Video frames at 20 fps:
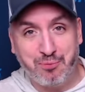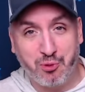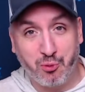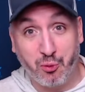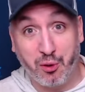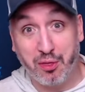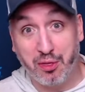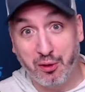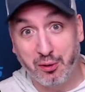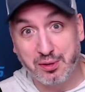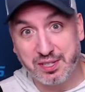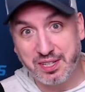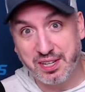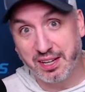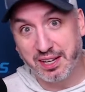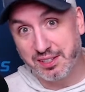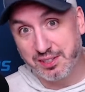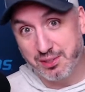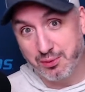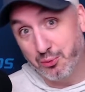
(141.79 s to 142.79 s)
when those
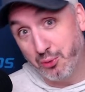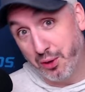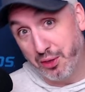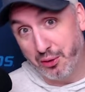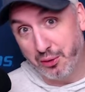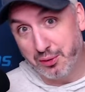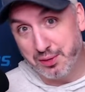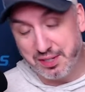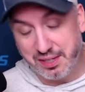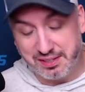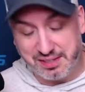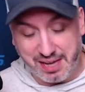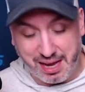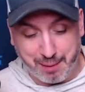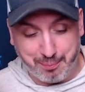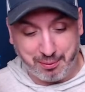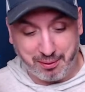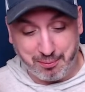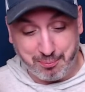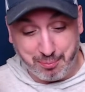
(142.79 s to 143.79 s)
things when those things
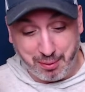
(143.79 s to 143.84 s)
happen.